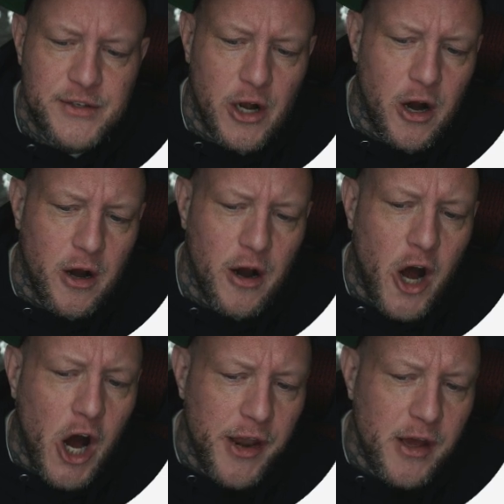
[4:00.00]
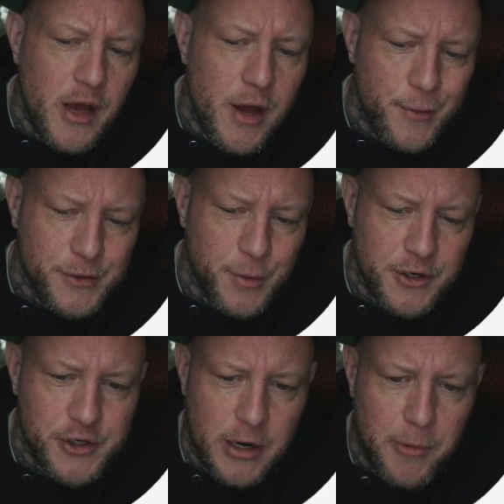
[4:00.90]
are on, we just want to
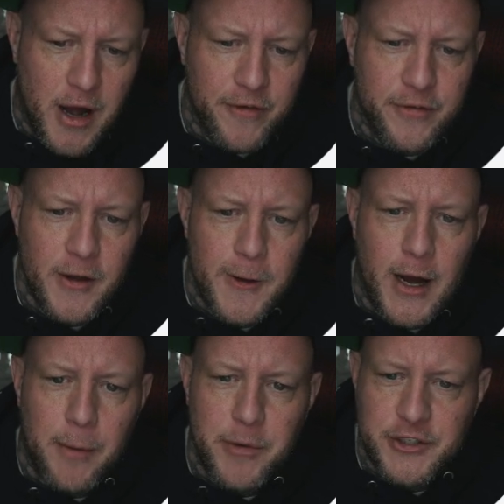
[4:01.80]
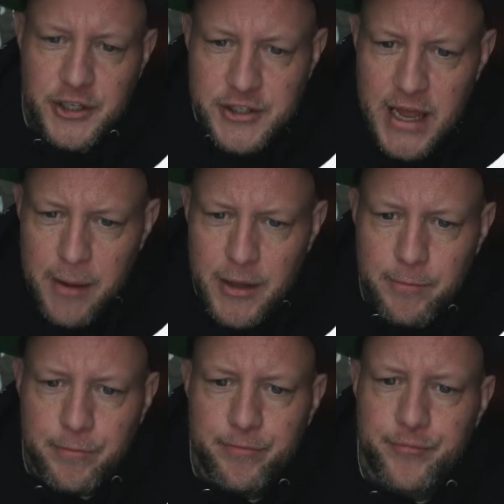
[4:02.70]
shut them off. But just name it.
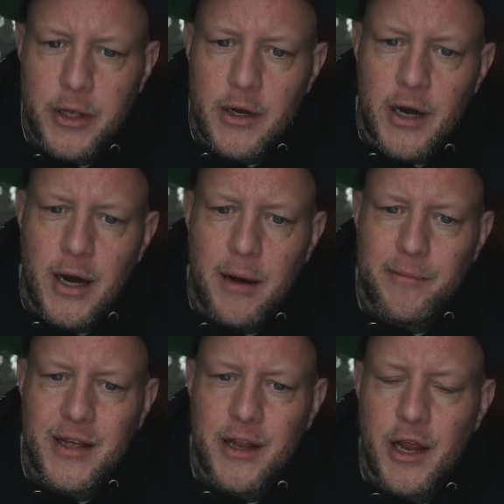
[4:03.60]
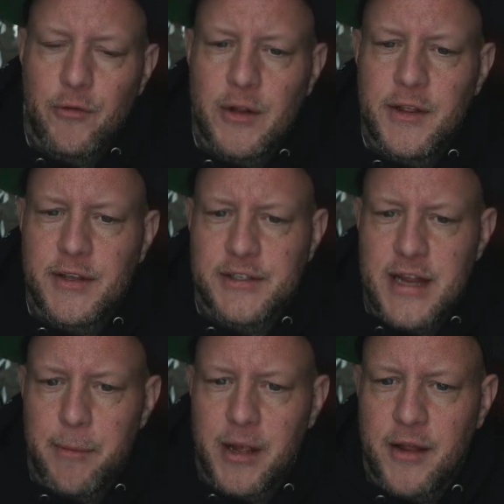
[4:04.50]
And really, this
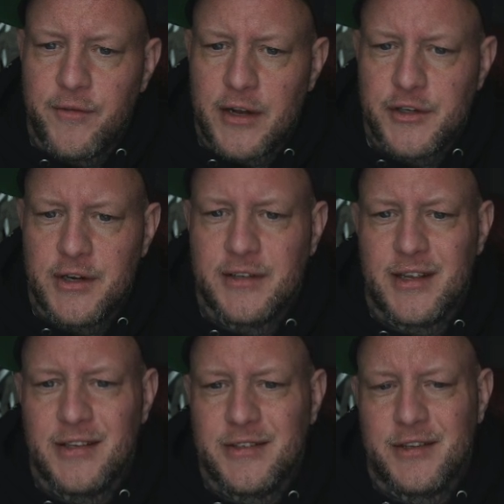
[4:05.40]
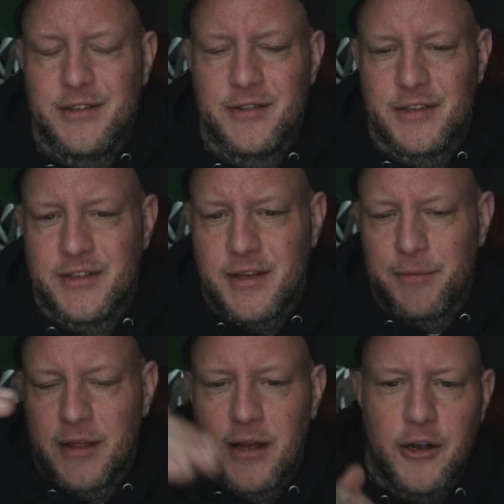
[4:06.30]
naming convention this is
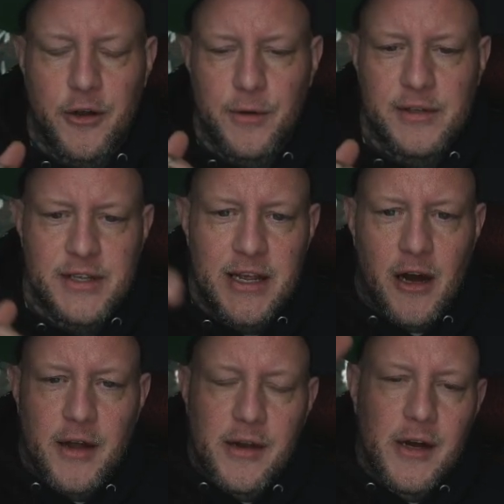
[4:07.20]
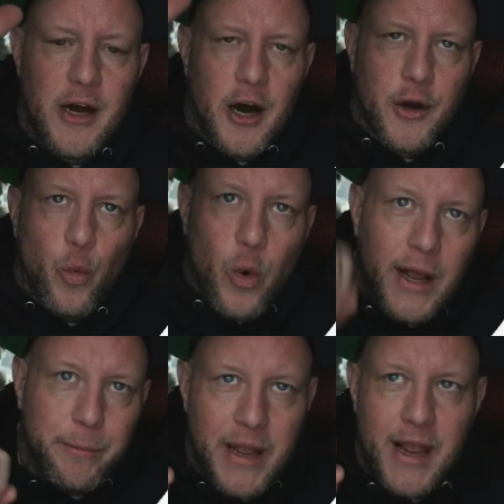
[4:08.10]
something that you're going to see on a
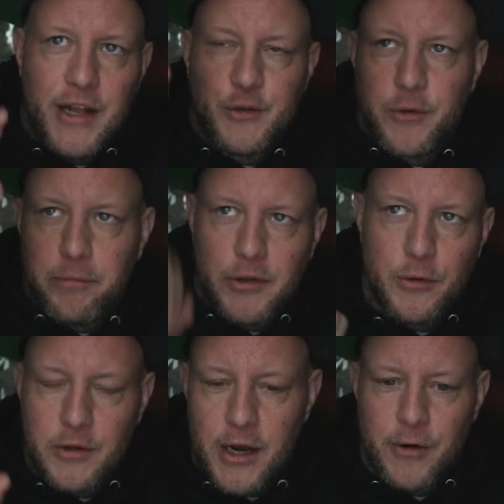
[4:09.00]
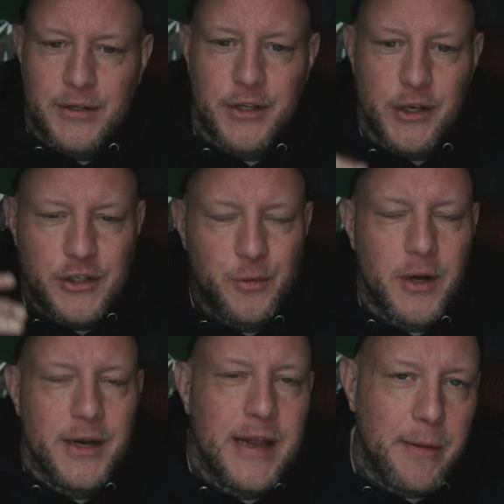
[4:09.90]
white page with blue lettering. So you just
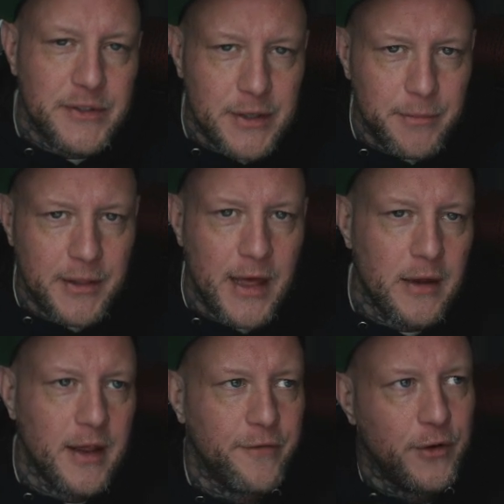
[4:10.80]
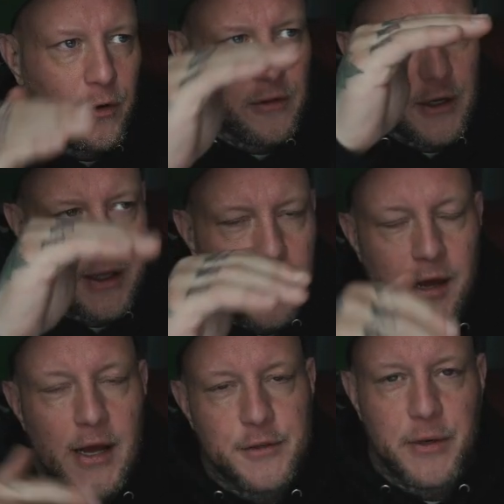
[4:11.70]
want to name it something that if you're looking,
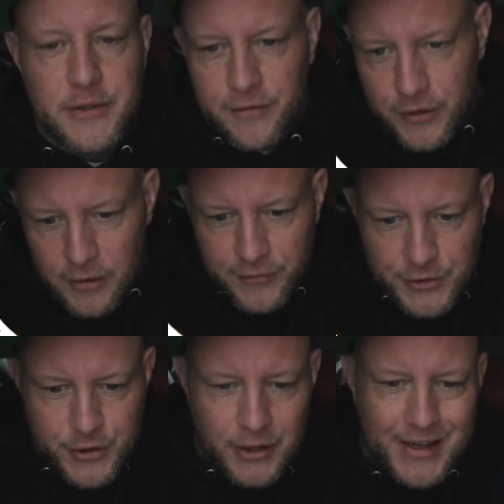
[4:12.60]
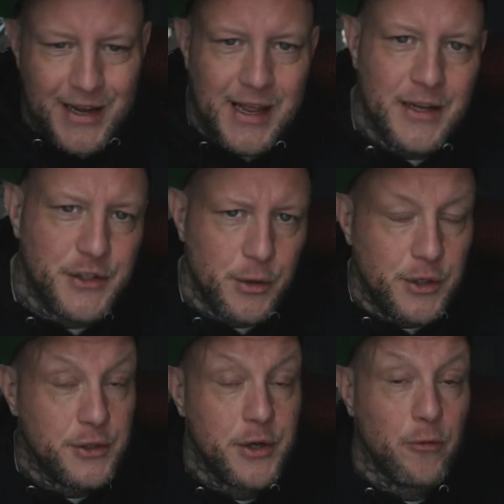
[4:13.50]
especially if you start getting into and
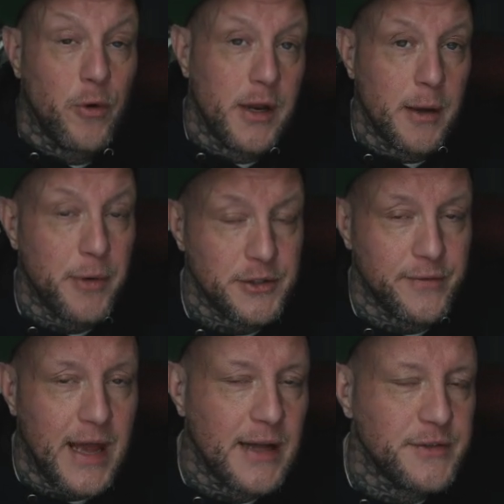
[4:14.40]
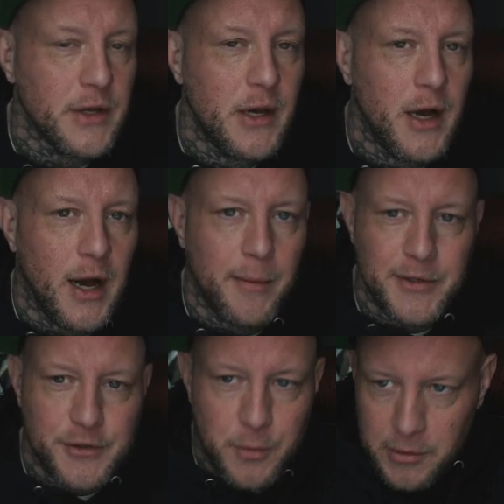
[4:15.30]
you start running a bunch of ads, you
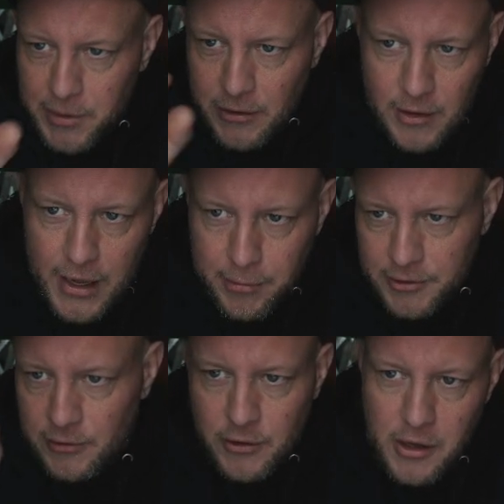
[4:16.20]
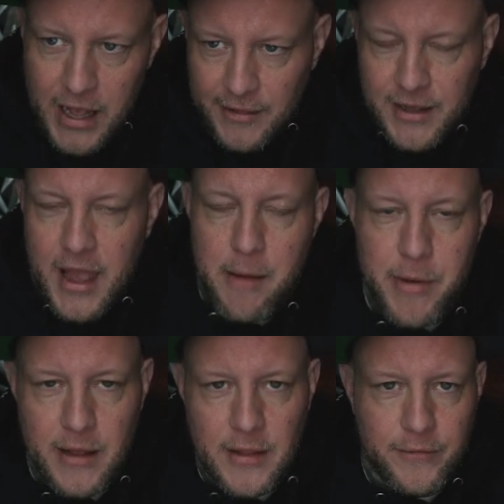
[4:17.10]
just want to be able to look at the
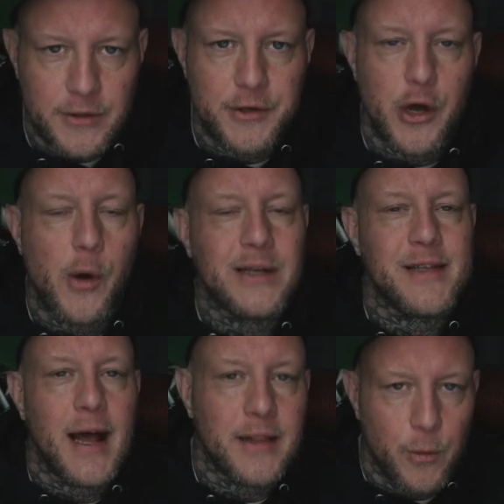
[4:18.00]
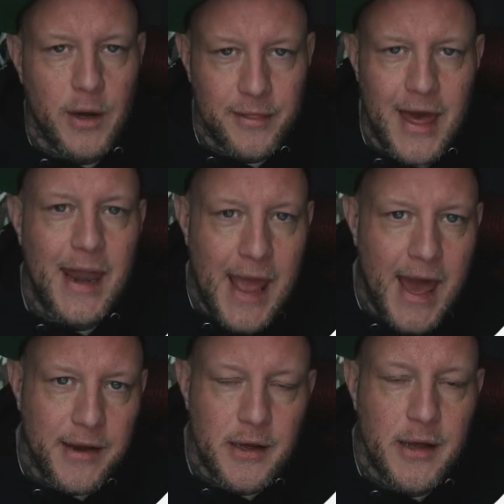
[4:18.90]
campaign level and know exactly what that
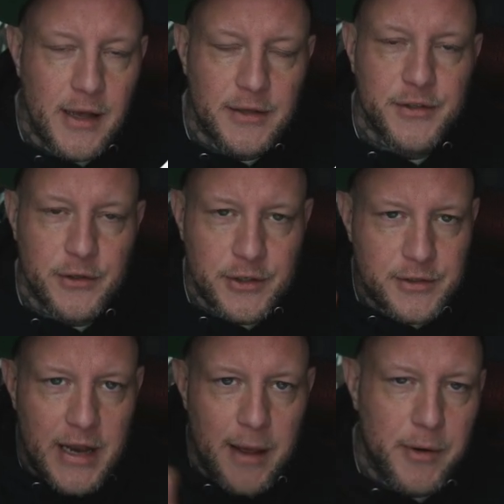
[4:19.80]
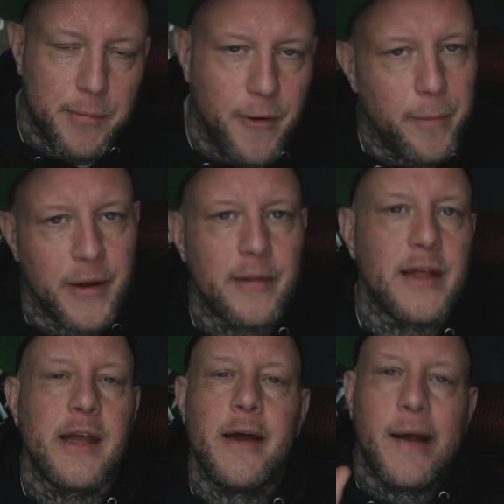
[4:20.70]
ad is. So just name it
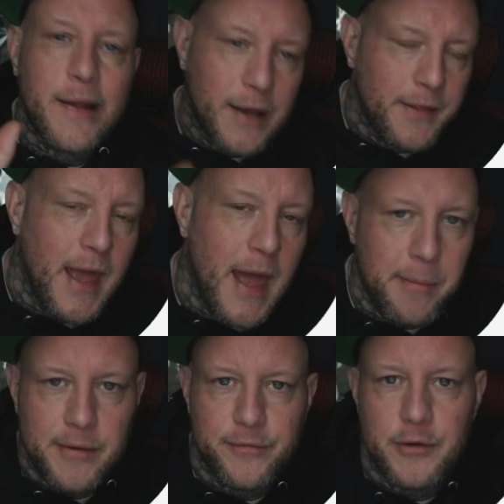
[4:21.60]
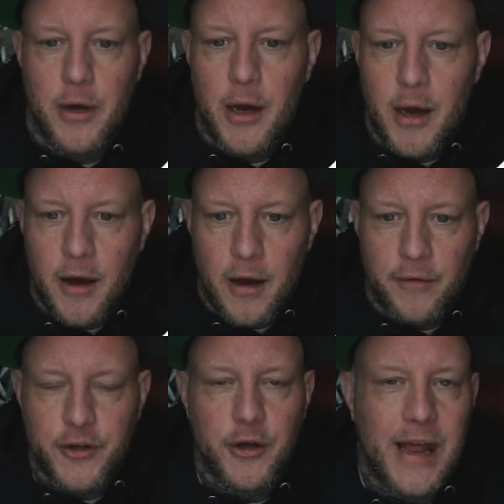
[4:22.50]
appropriately. Get in the habit
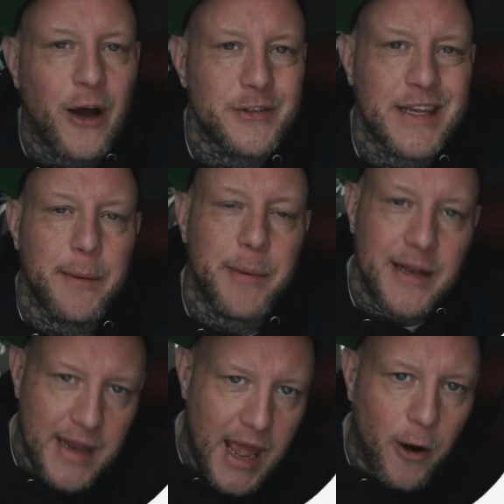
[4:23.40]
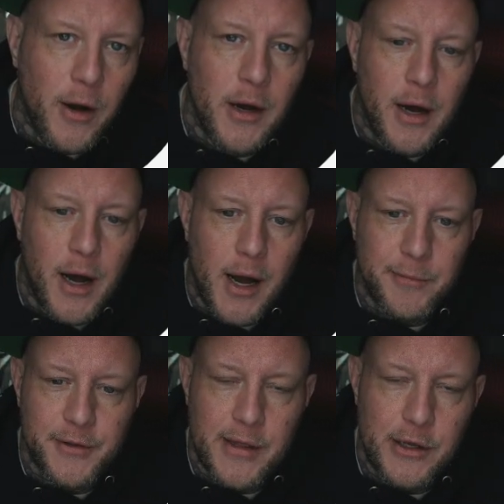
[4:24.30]
of good housekeeping now,
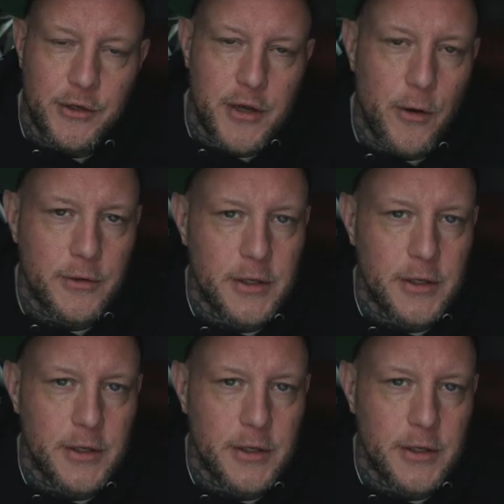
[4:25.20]
so that you don't